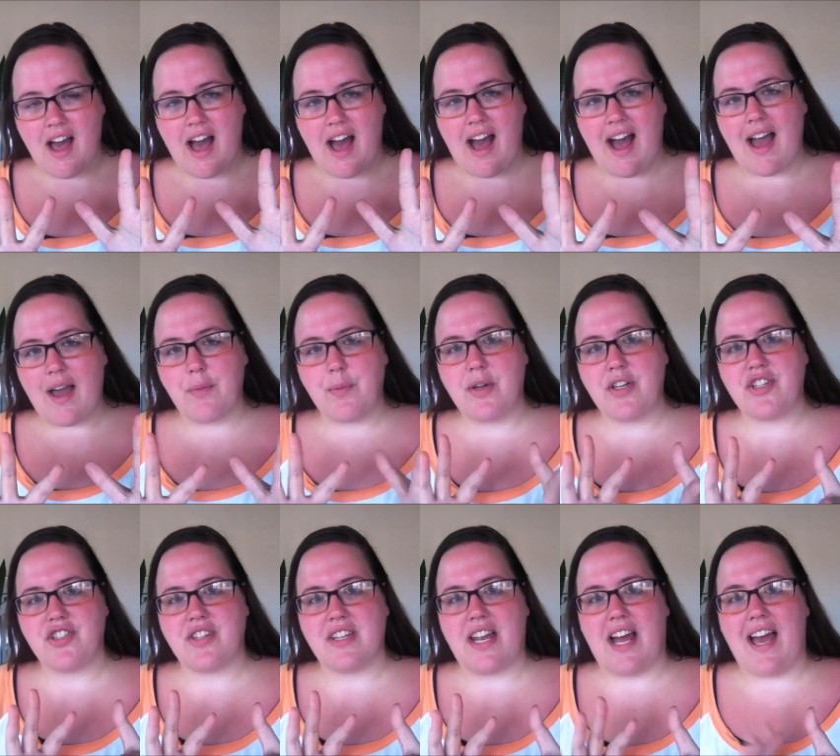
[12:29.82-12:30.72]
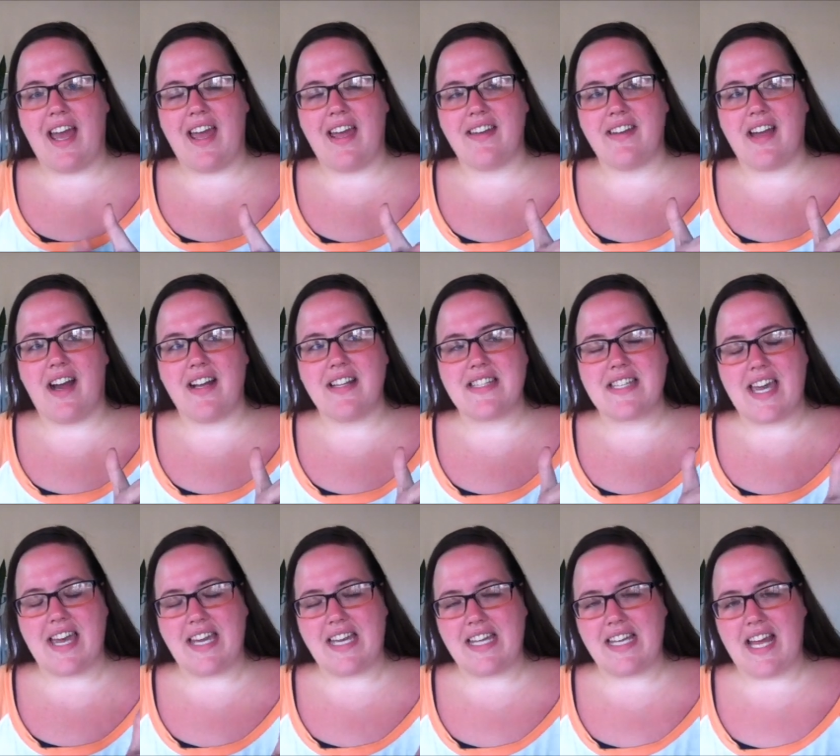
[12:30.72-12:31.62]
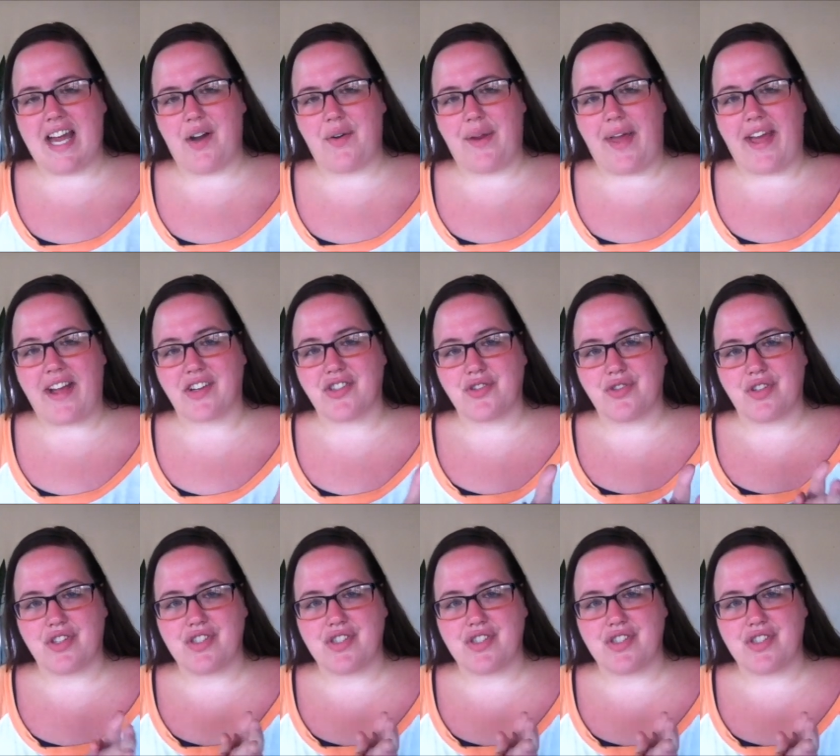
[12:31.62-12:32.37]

I wish that I had not taken out extra